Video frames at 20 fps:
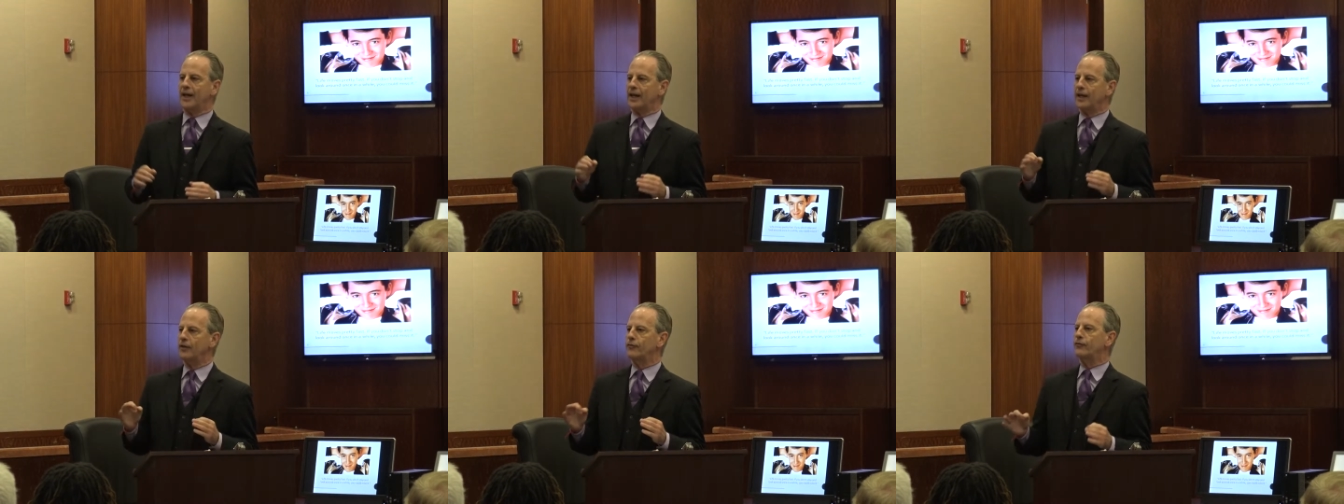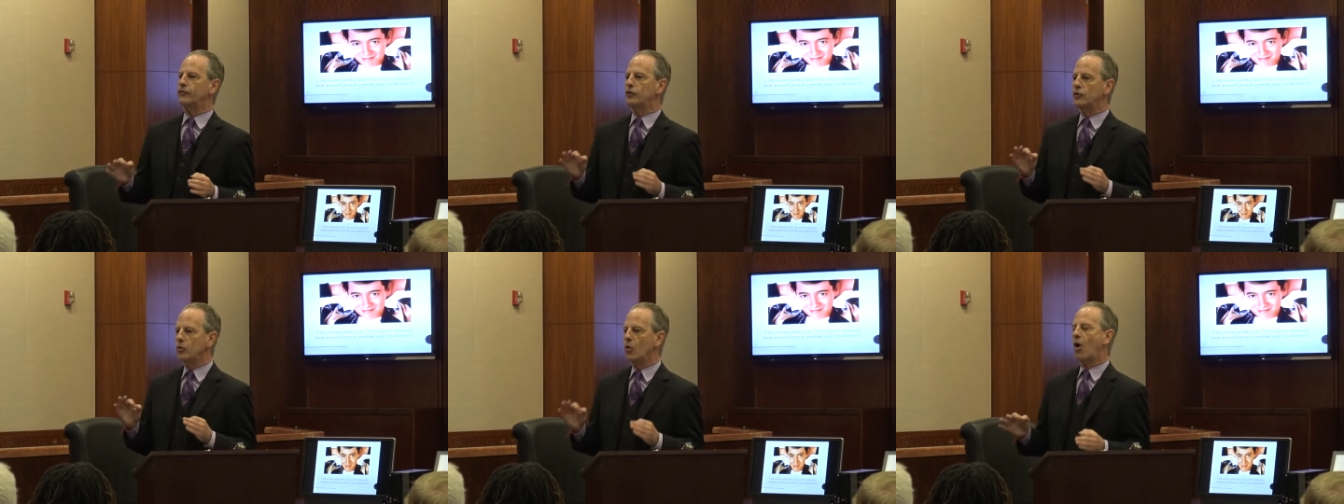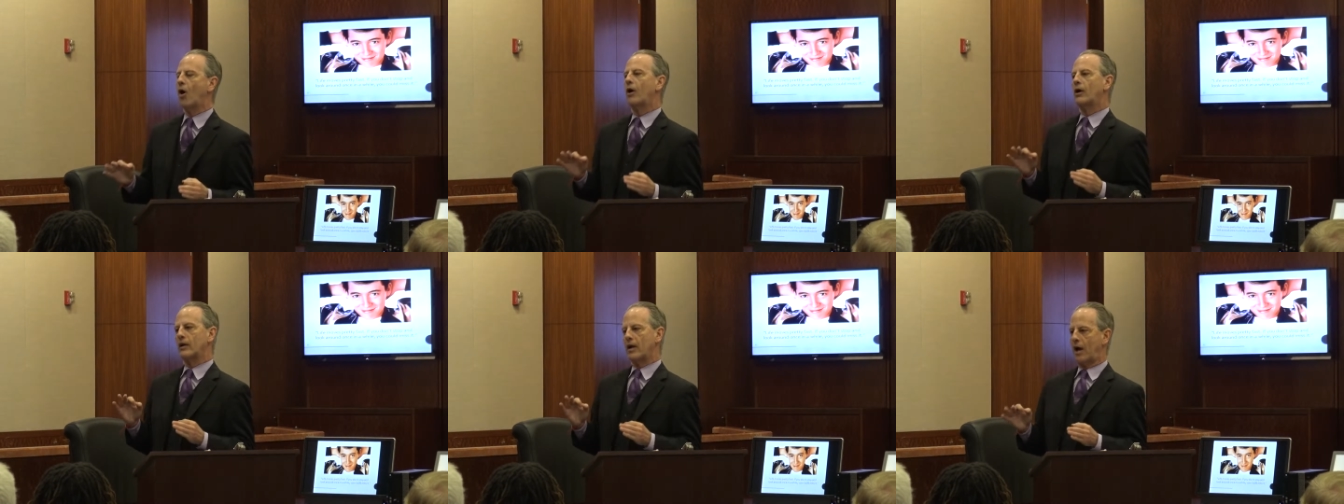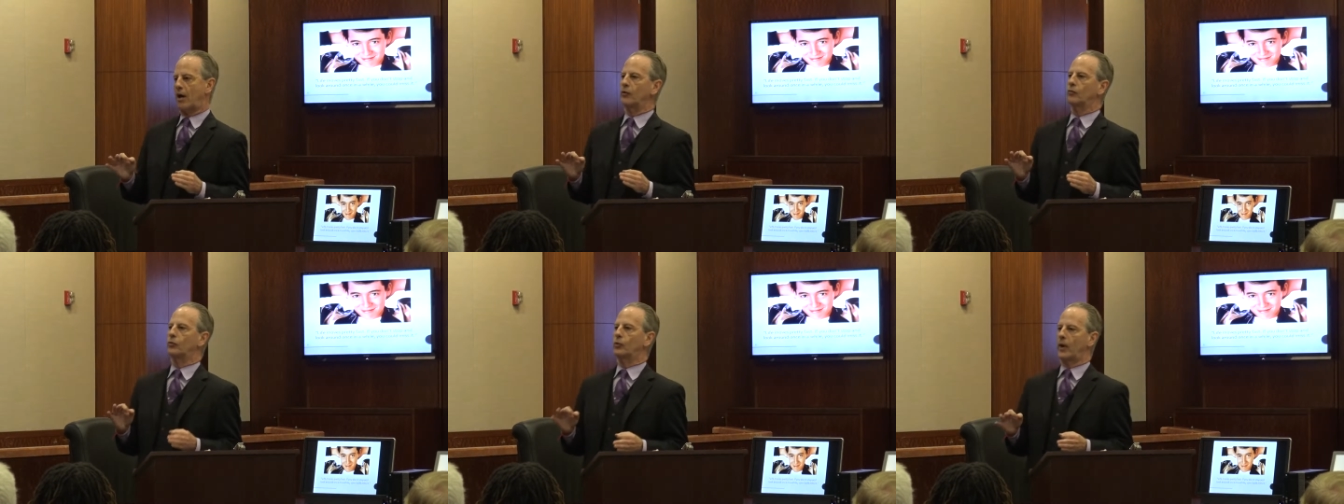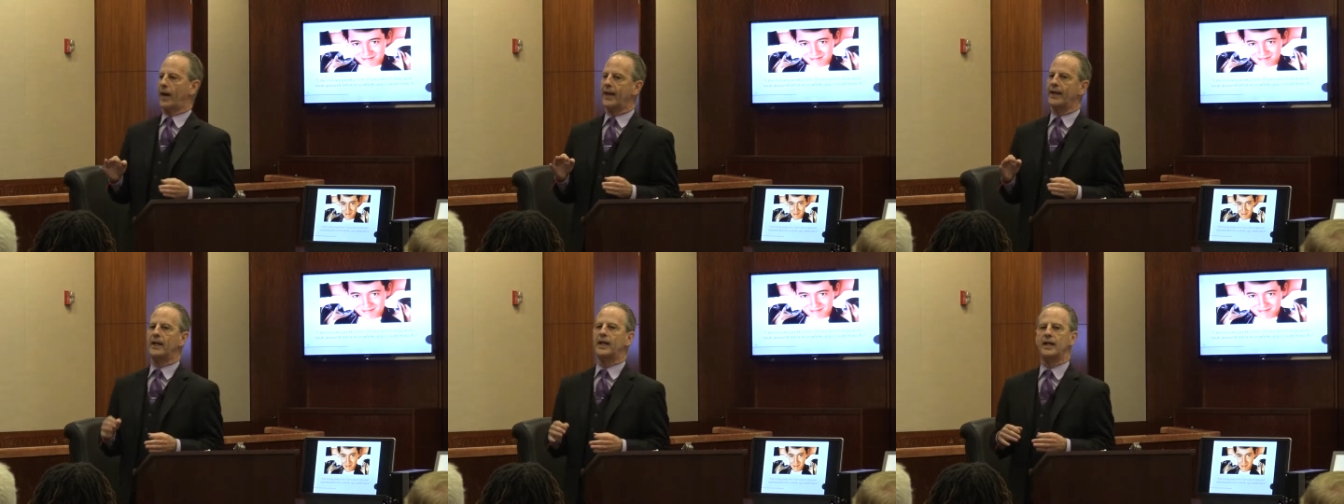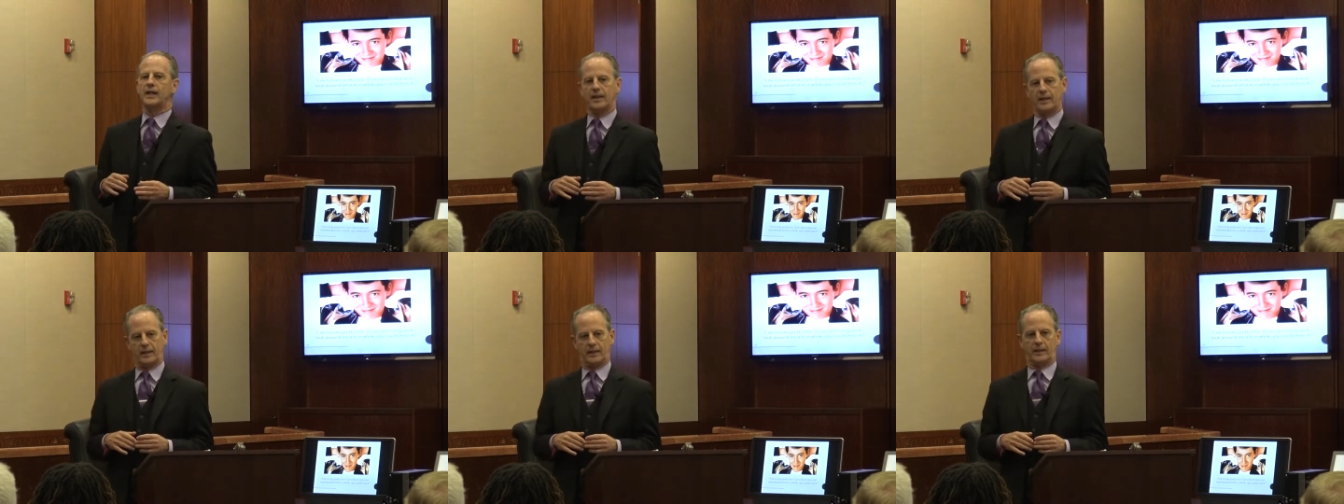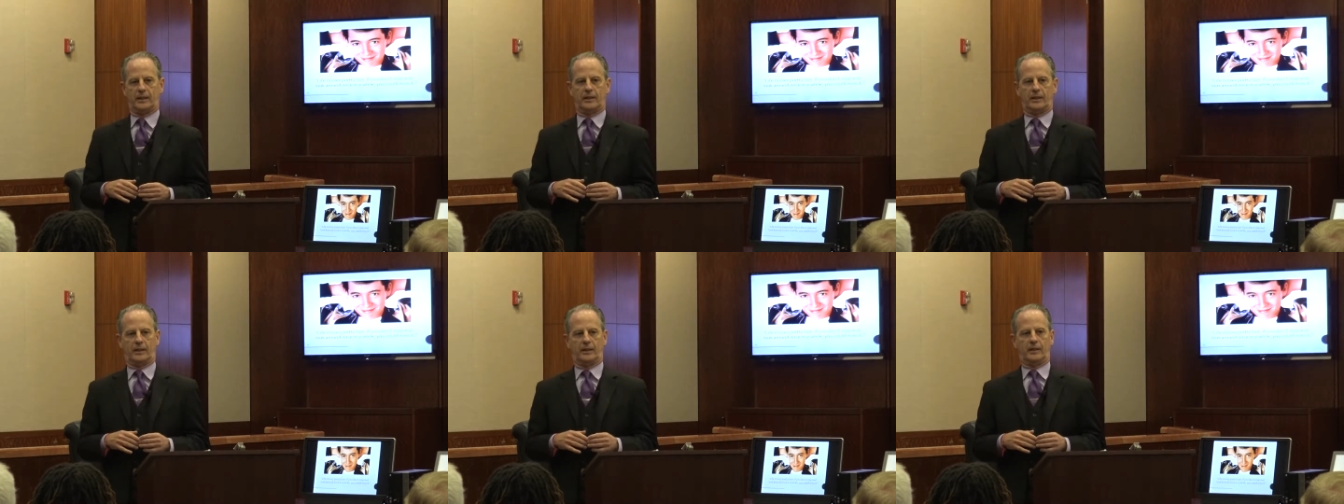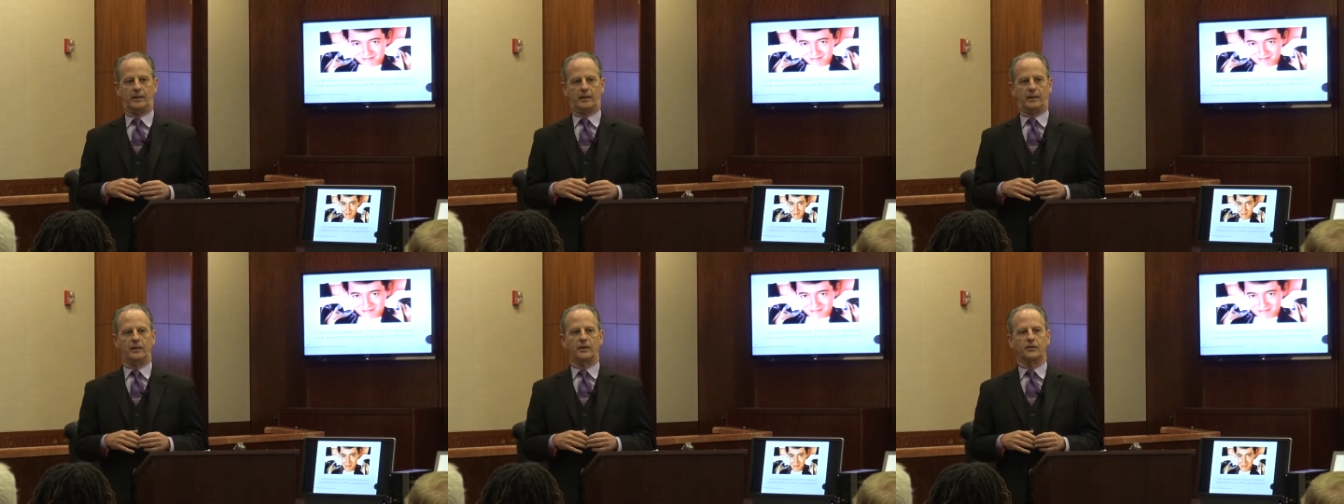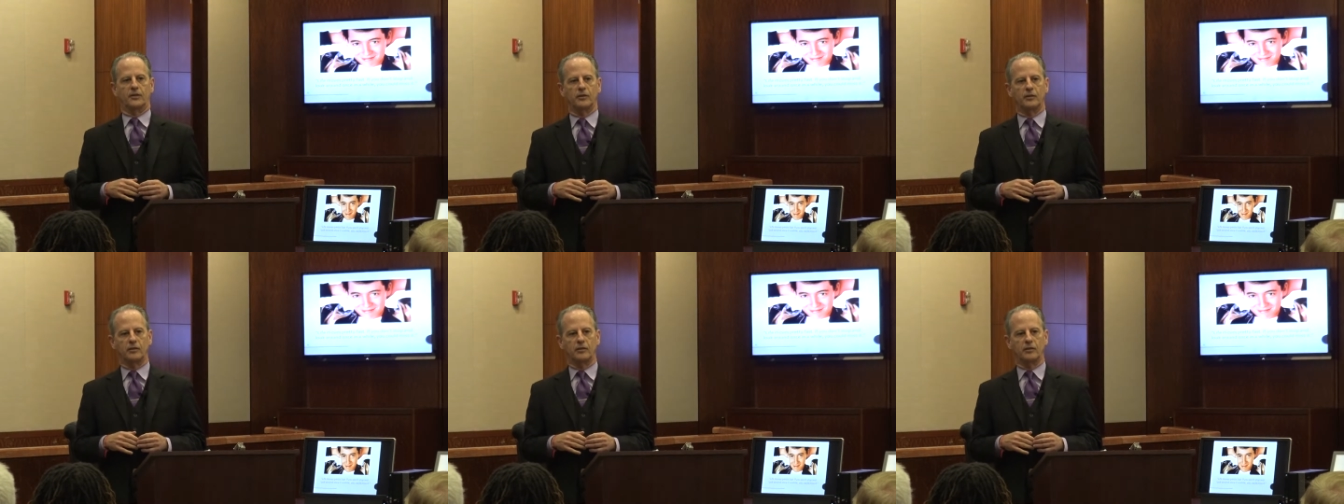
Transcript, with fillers: If you are not ready to